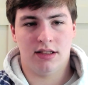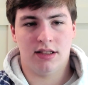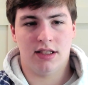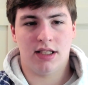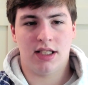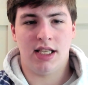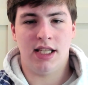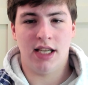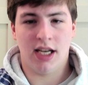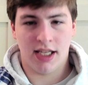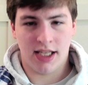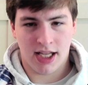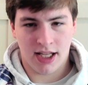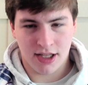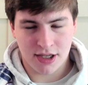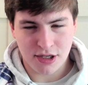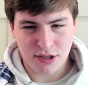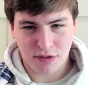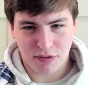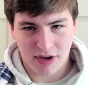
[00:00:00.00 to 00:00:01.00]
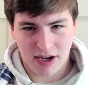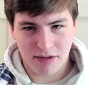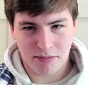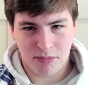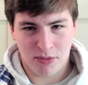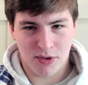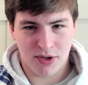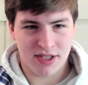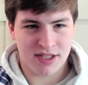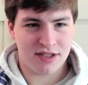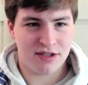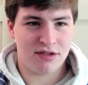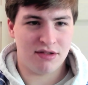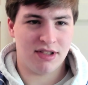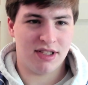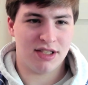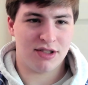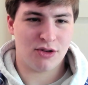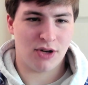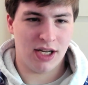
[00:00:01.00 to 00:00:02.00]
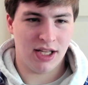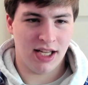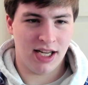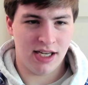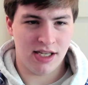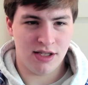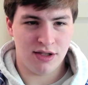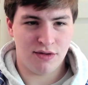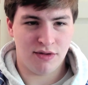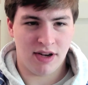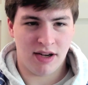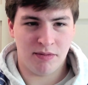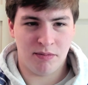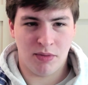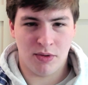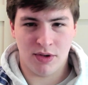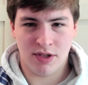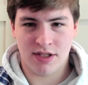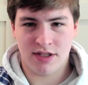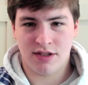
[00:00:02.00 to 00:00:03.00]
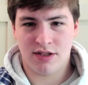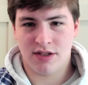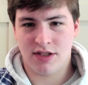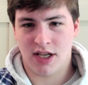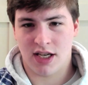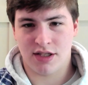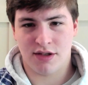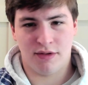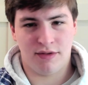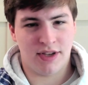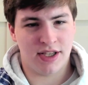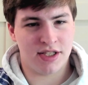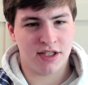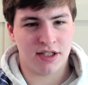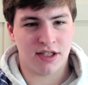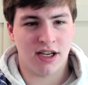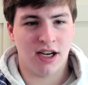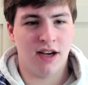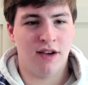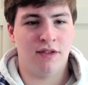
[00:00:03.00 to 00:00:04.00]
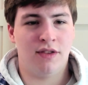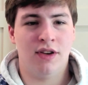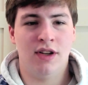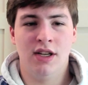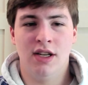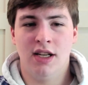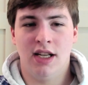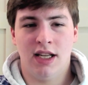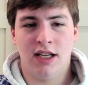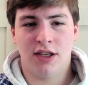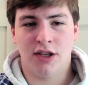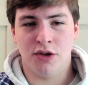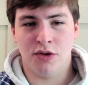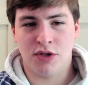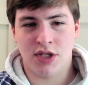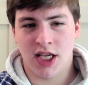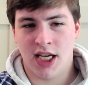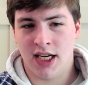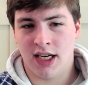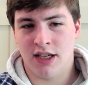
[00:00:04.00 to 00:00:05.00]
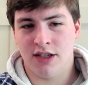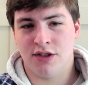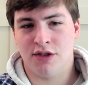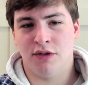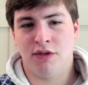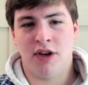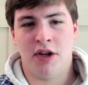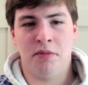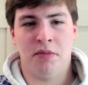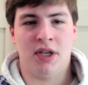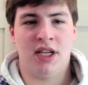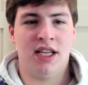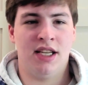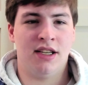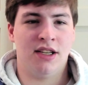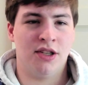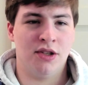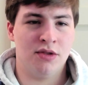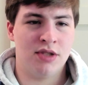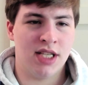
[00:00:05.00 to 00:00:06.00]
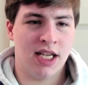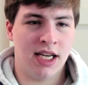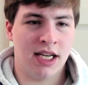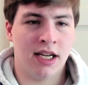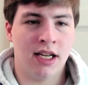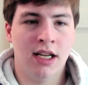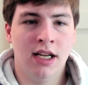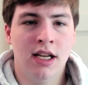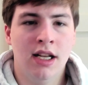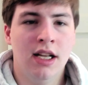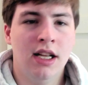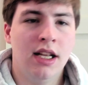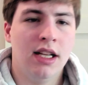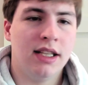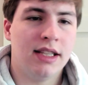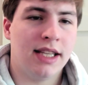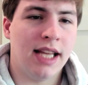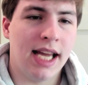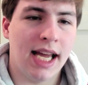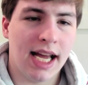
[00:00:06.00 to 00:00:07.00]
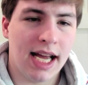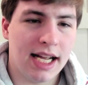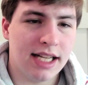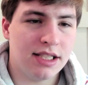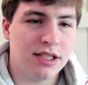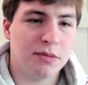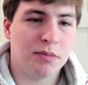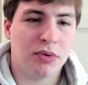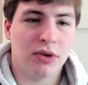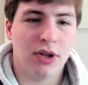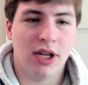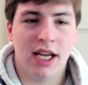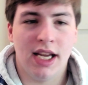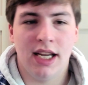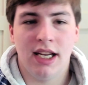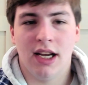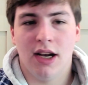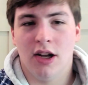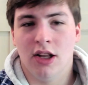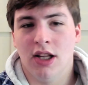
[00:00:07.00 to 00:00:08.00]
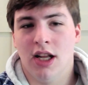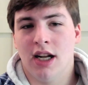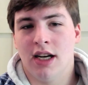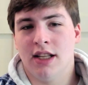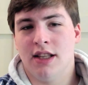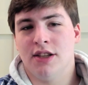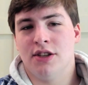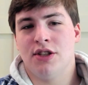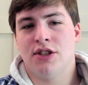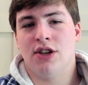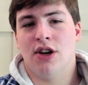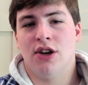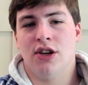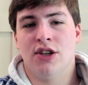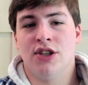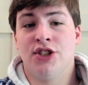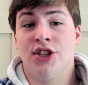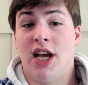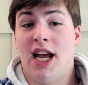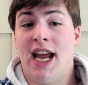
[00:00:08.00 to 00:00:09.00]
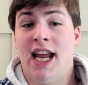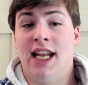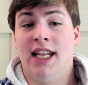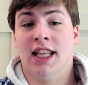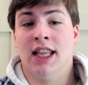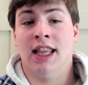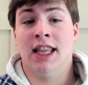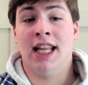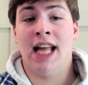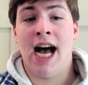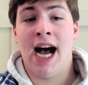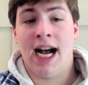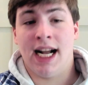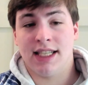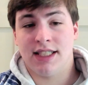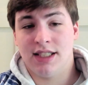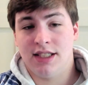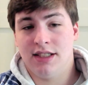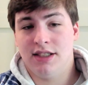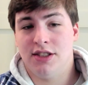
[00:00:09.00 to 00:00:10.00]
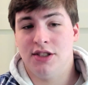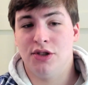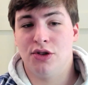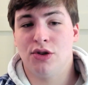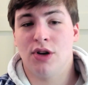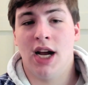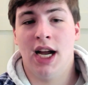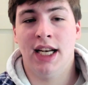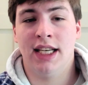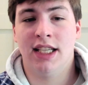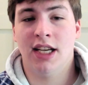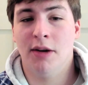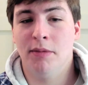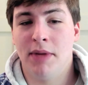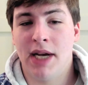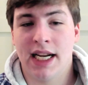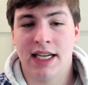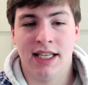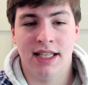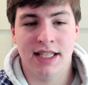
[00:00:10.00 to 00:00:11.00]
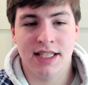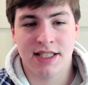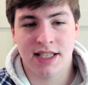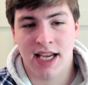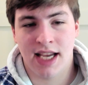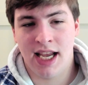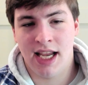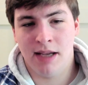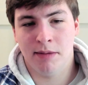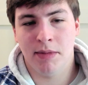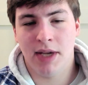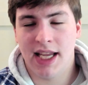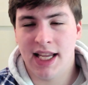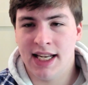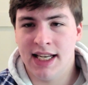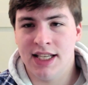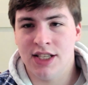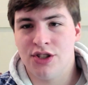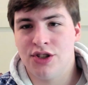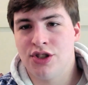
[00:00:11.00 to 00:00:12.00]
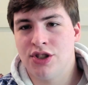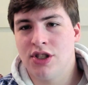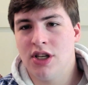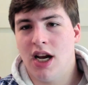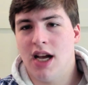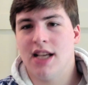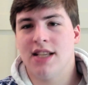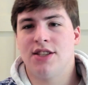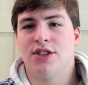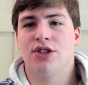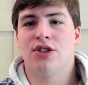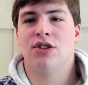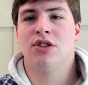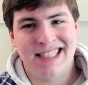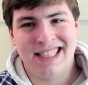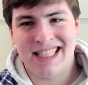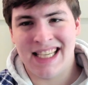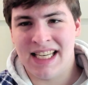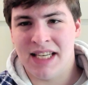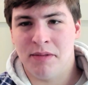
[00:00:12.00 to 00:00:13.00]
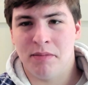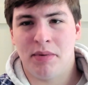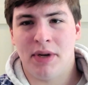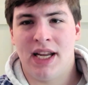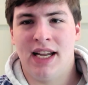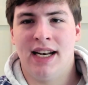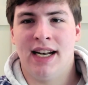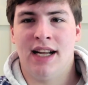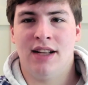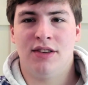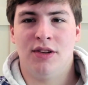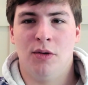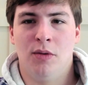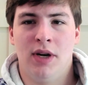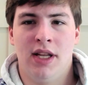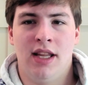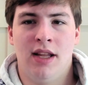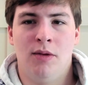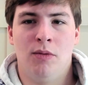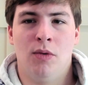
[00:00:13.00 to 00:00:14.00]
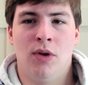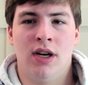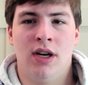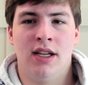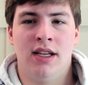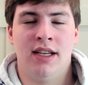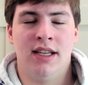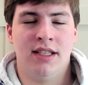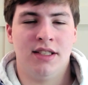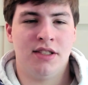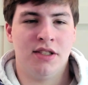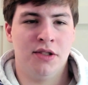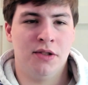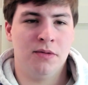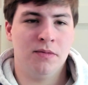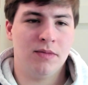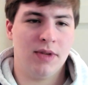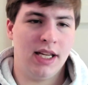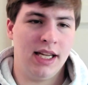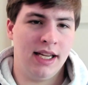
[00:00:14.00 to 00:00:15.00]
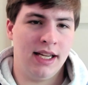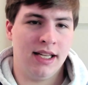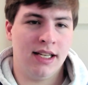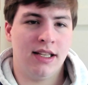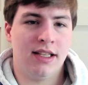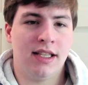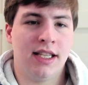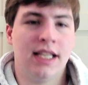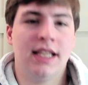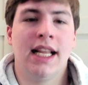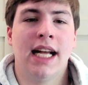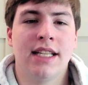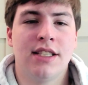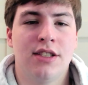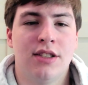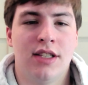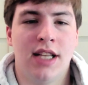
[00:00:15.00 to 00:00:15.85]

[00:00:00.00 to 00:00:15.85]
Keon Ellis, 5 points. Trey Lyles, 5 points. Sasha Vezenkov, goose egg. JaVale McGee, goose egg. They had to play a lot of their starters a lot to try and come back in this game, and it just didn't pan out the way they wanted it to. And that's